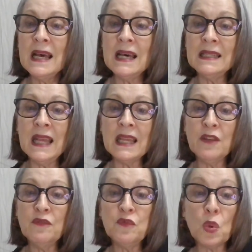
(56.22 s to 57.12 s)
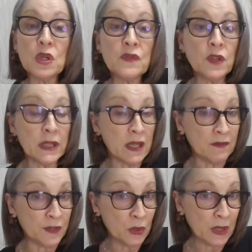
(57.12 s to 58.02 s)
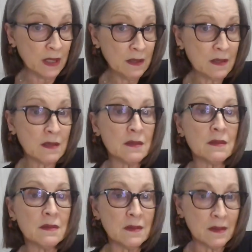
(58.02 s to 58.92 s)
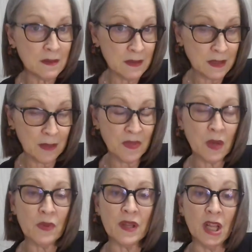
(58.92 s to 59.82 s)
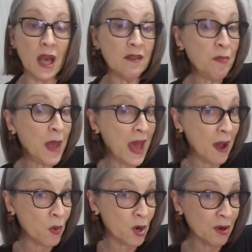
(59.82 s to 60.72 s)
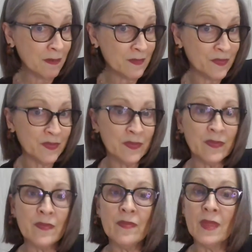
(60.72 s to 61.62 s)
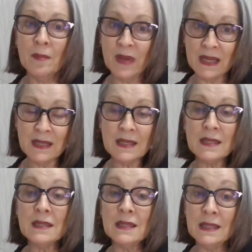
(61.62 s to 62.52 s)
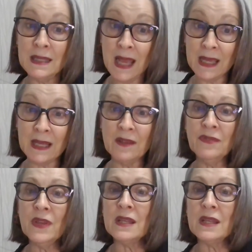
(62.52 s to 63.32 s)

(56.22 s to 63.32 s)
A negative forceful influence, something with a lot of power, but it's negative,